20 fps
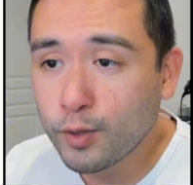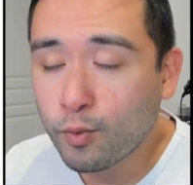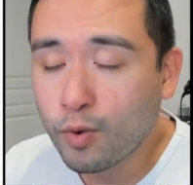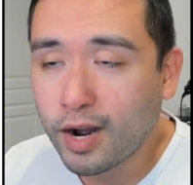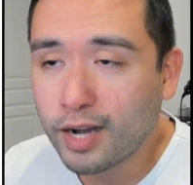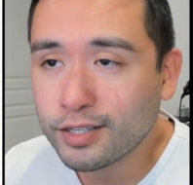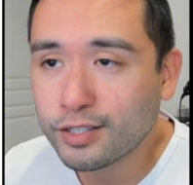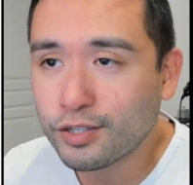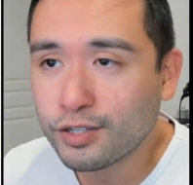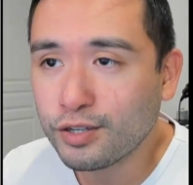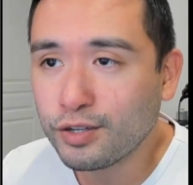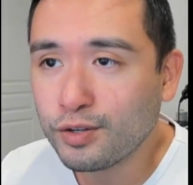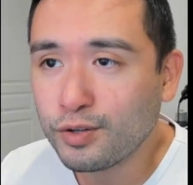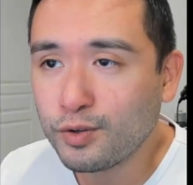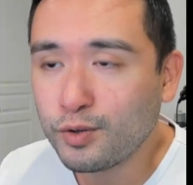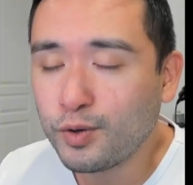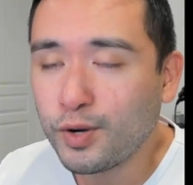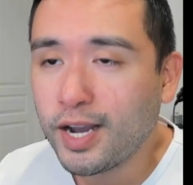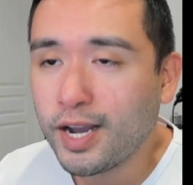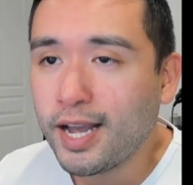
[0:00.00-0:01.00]
want
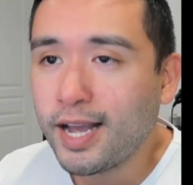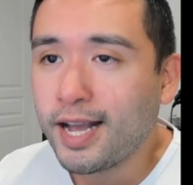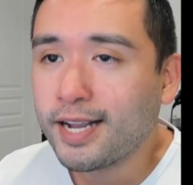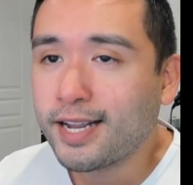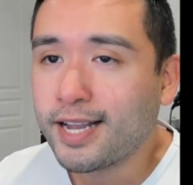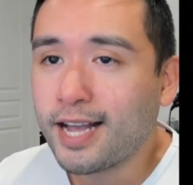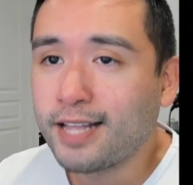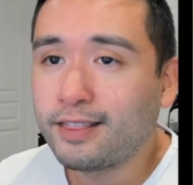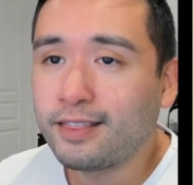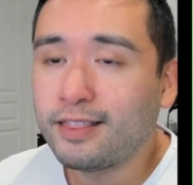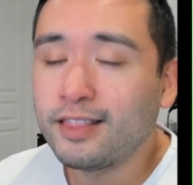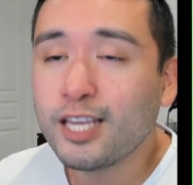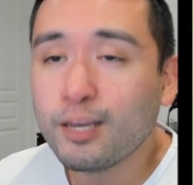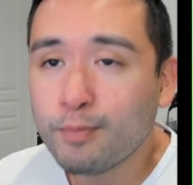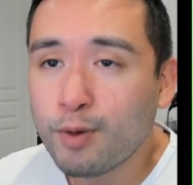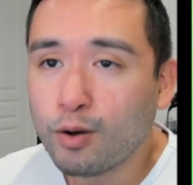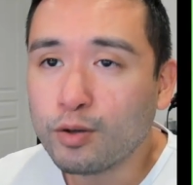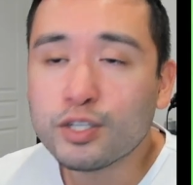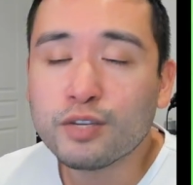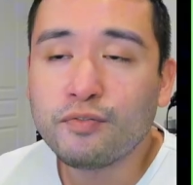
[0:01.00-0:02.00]
to get the
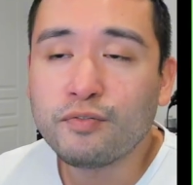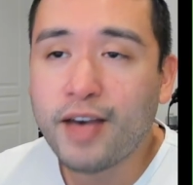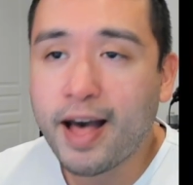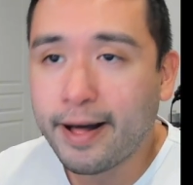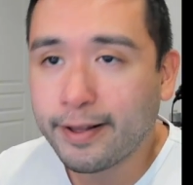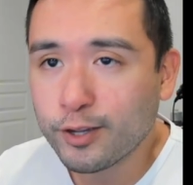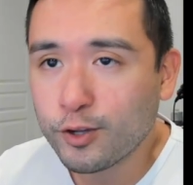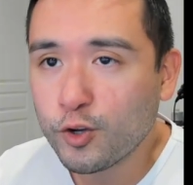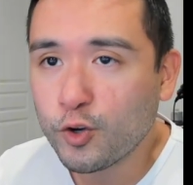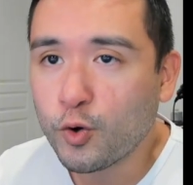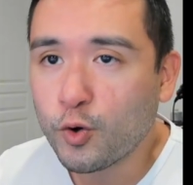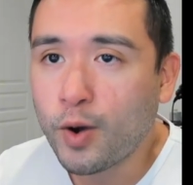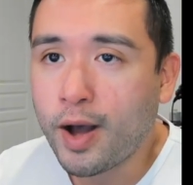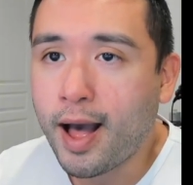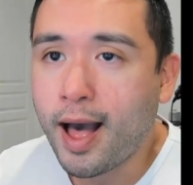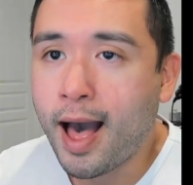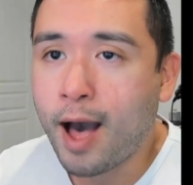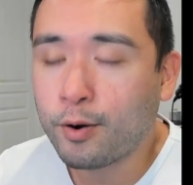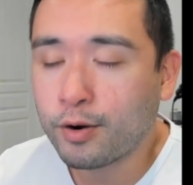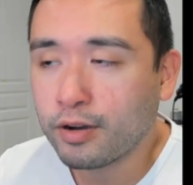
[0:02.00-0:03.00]
most value
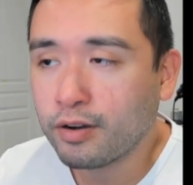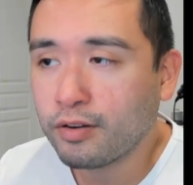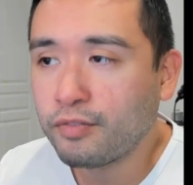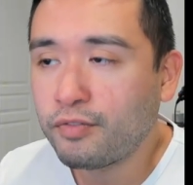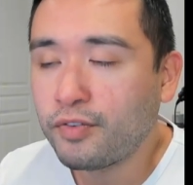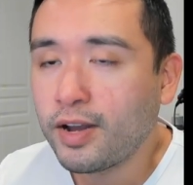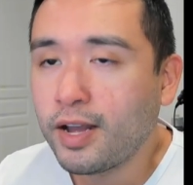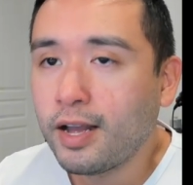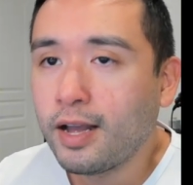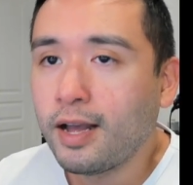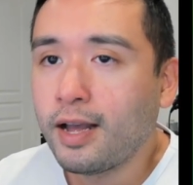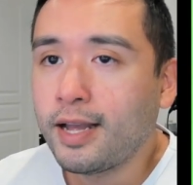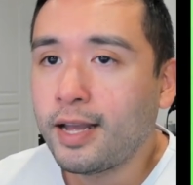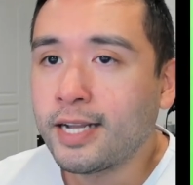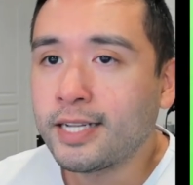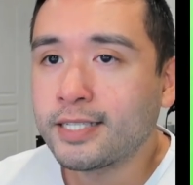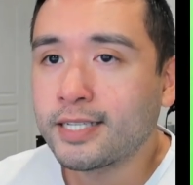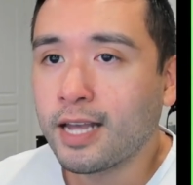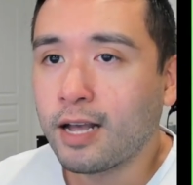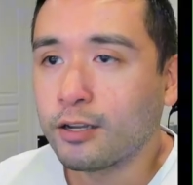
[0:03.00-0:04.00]
out of
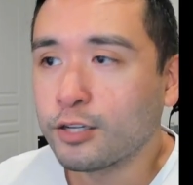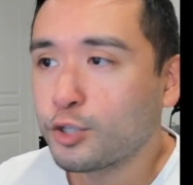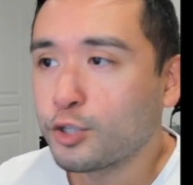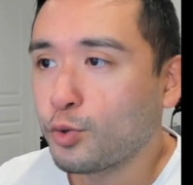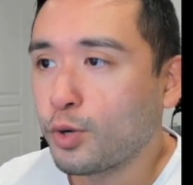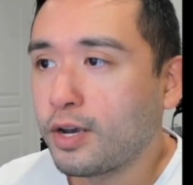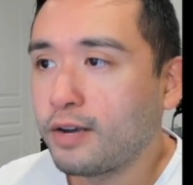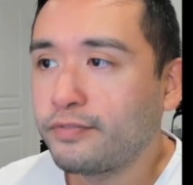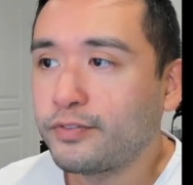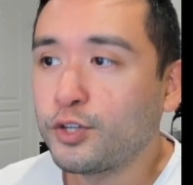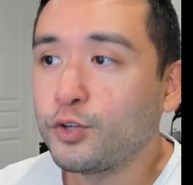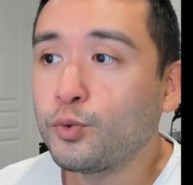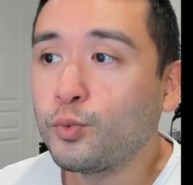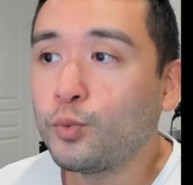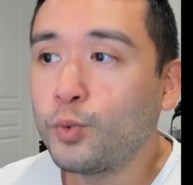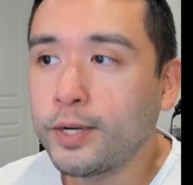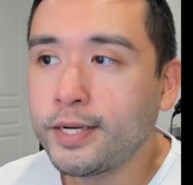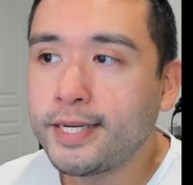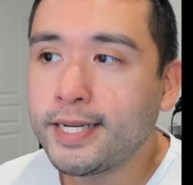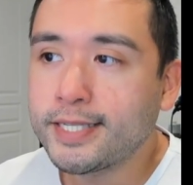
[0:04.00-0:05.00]
Intelswift, you
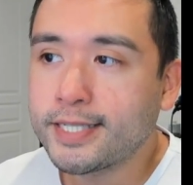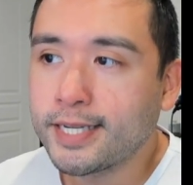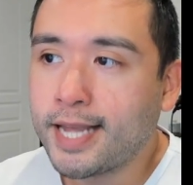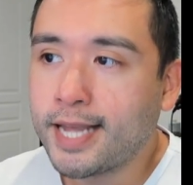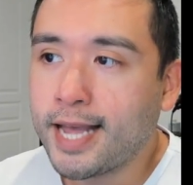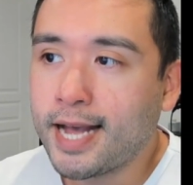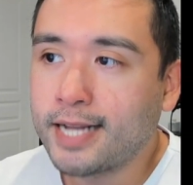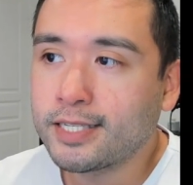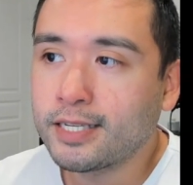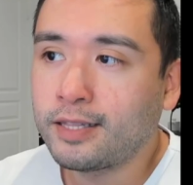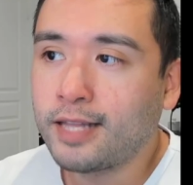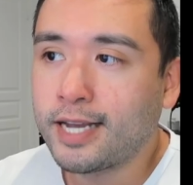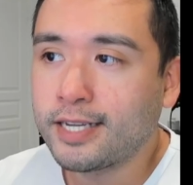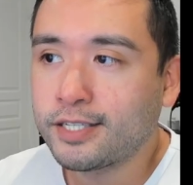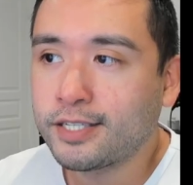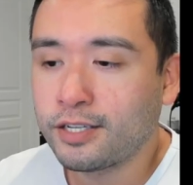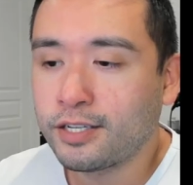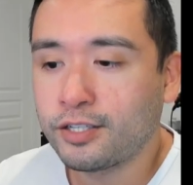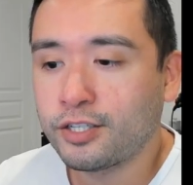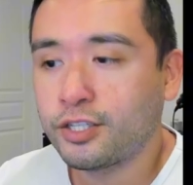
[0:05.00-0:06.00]
would need to get
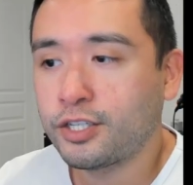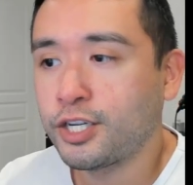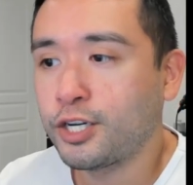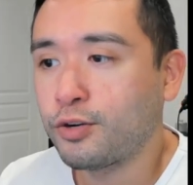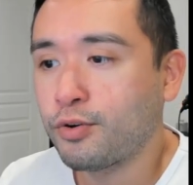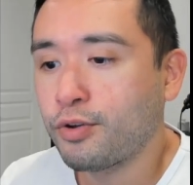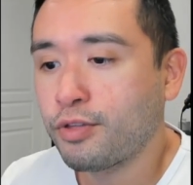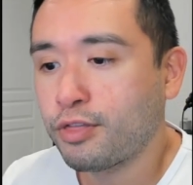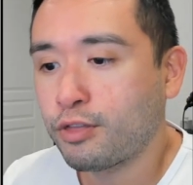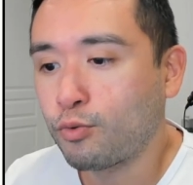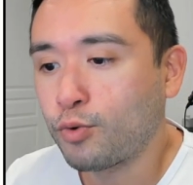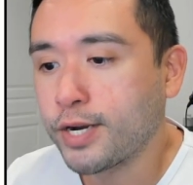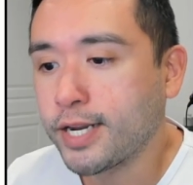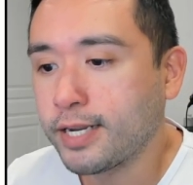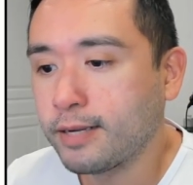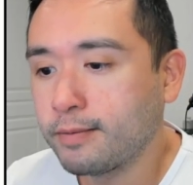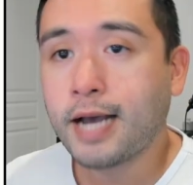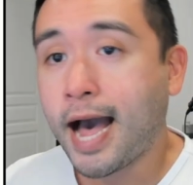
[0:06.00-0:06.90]
licensed tier 3.